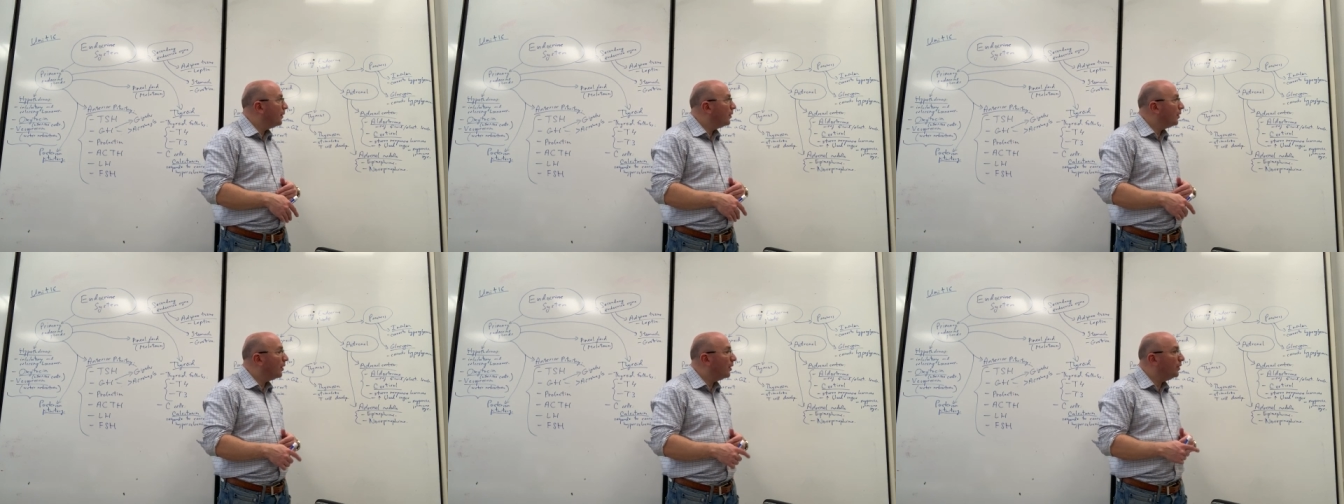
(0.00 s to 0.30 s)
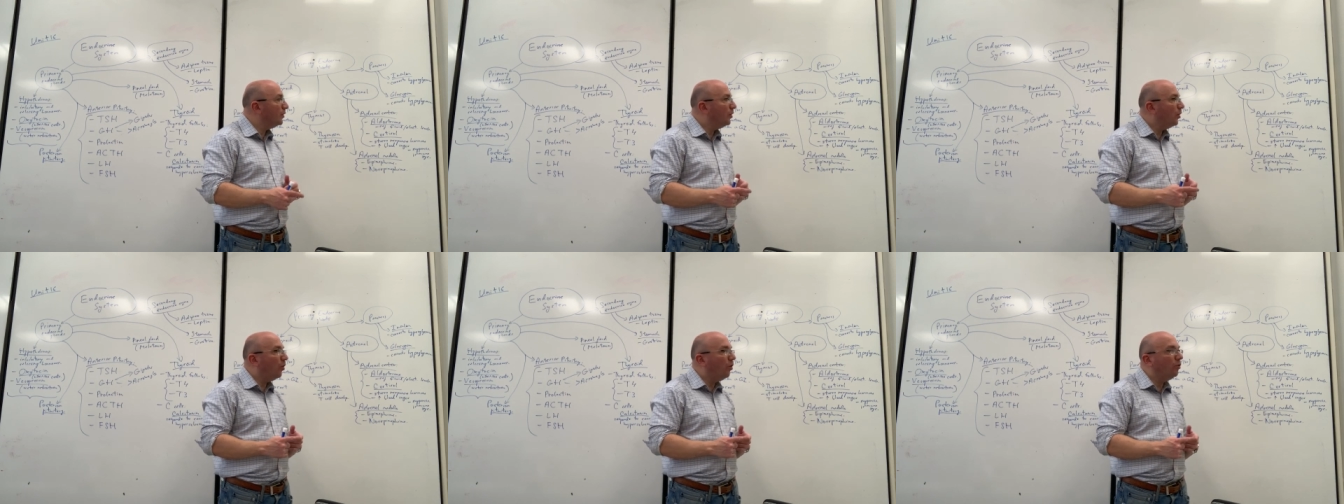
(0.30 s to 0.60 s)
Okay,
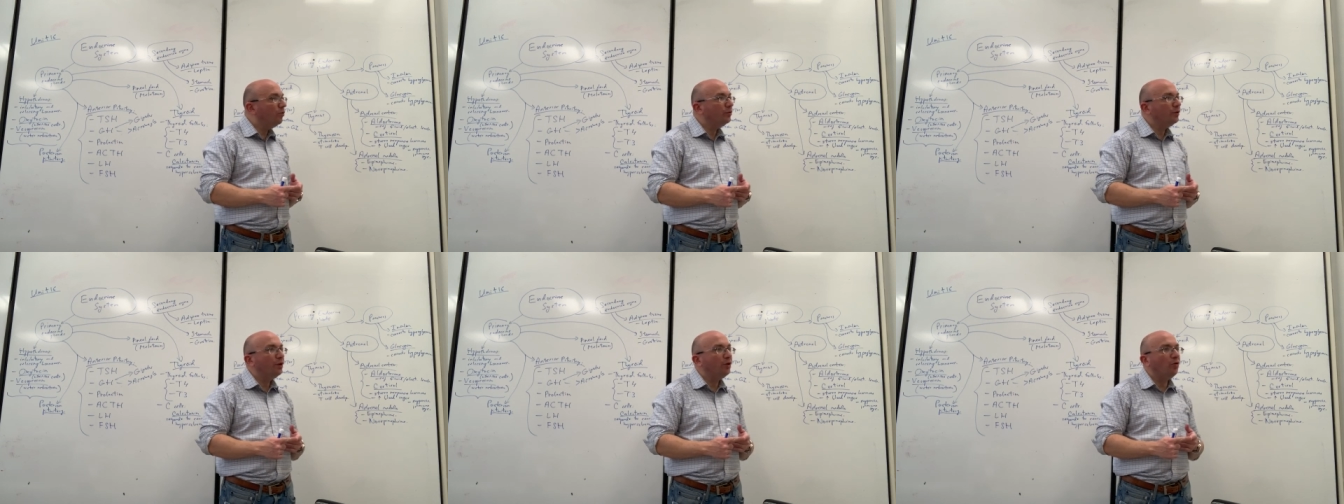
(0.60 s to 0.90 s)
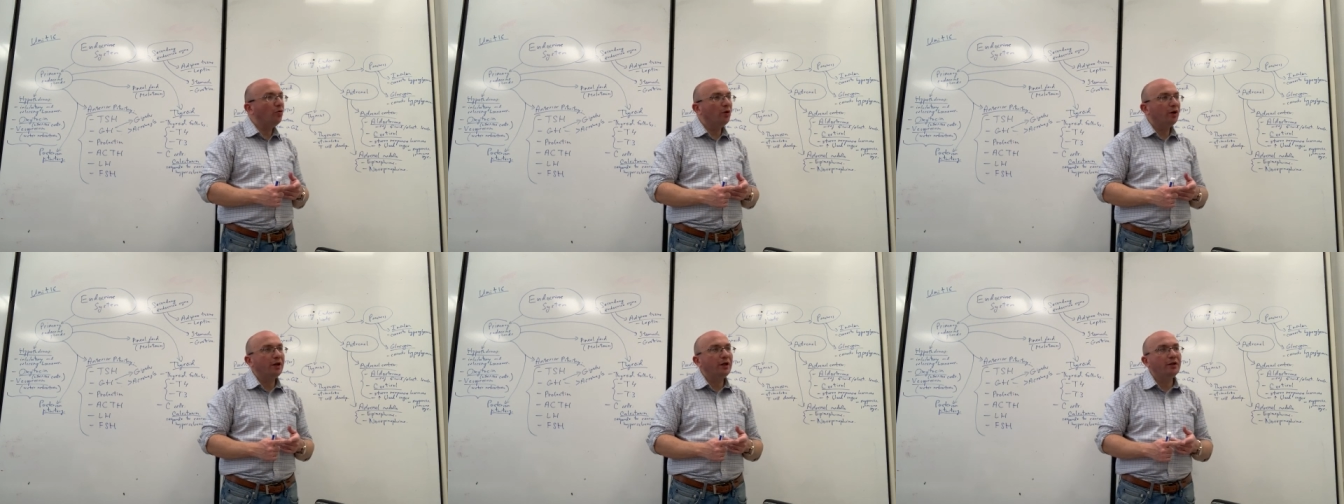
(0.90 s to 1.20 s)
the only
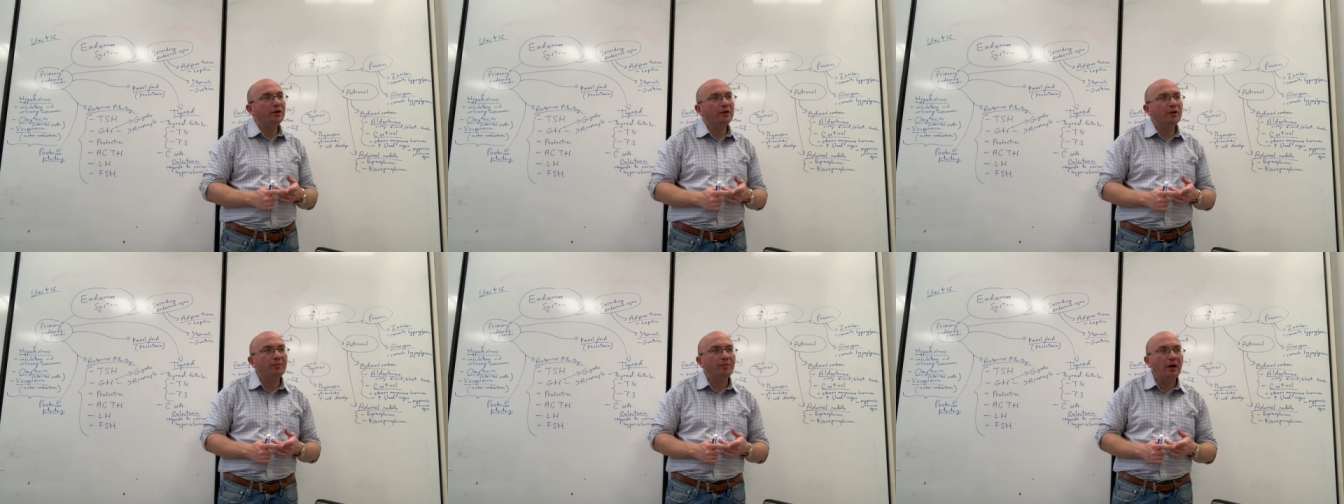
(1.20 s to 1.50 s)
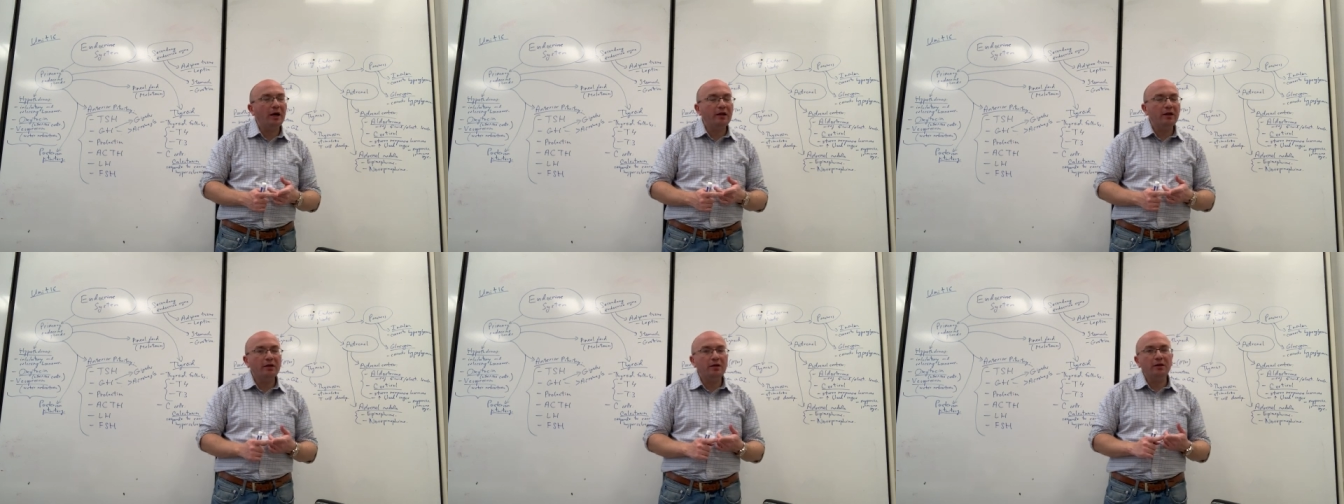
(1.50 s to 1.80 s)
organ in the
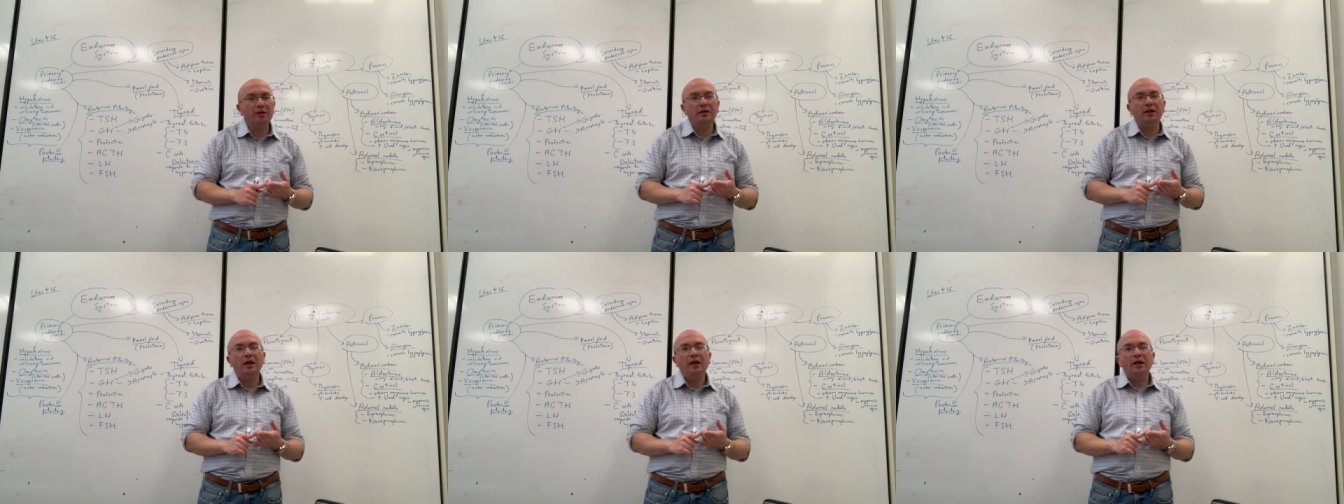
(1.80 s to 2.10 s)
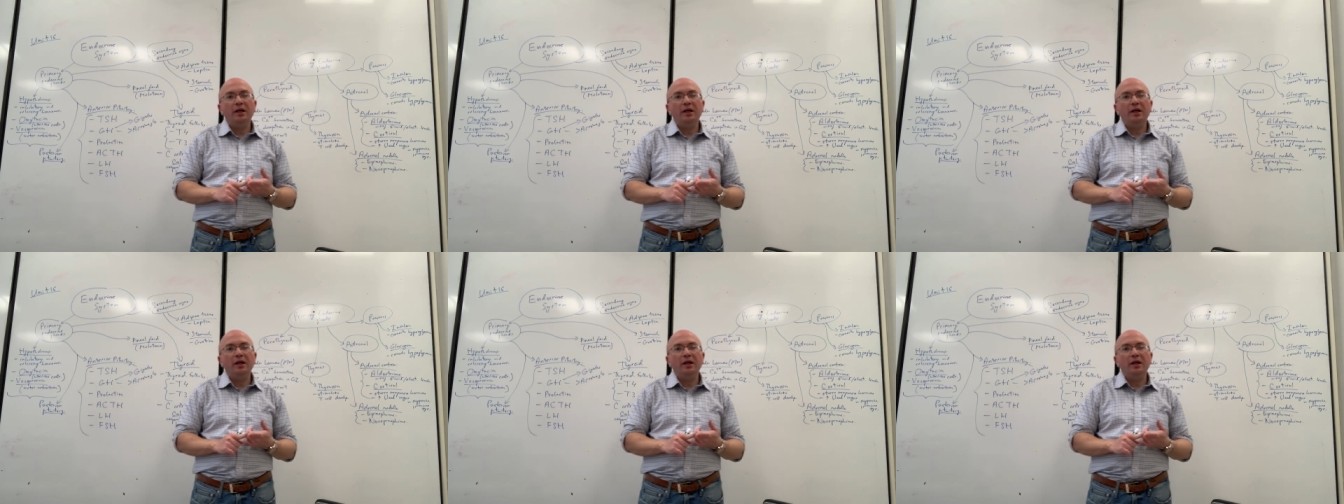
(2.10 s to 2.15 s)
body that